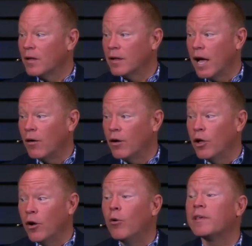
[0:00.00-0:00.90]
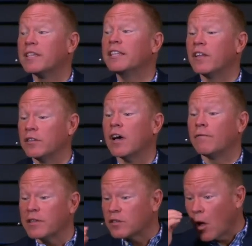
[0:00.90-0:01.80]
Now, who was he the
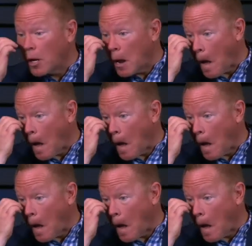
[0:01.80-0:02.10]
toughest on?